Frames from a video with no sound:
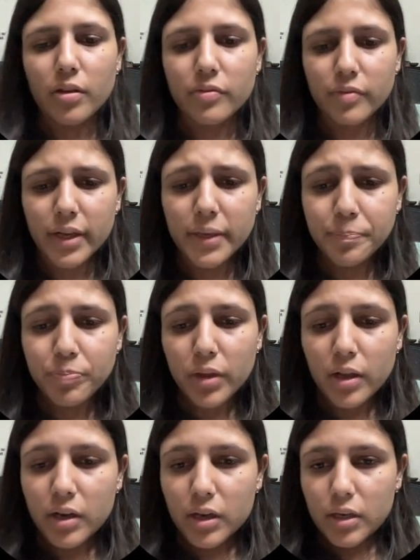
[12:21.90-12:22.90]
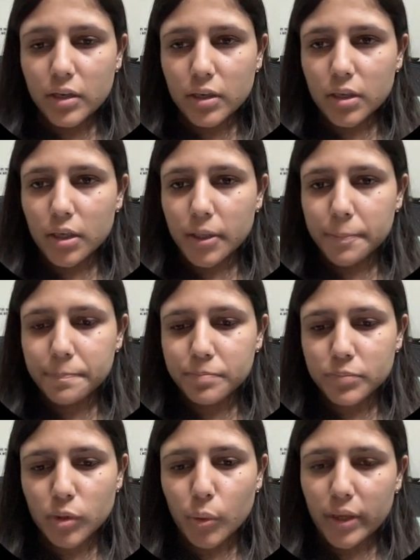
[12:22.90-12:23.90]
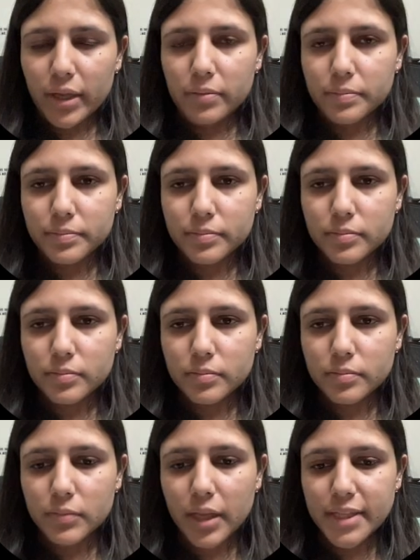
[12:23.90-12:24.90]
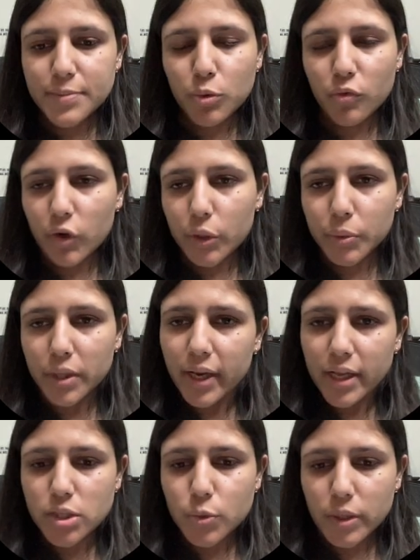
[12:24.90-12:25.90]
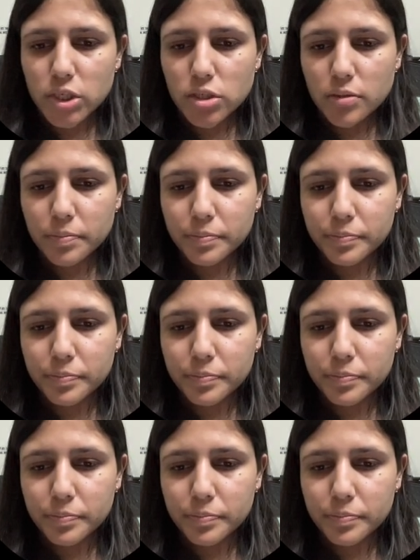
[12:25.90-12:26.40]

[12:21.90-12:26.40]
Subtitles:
Fine. Okay. Let's move on to the next question.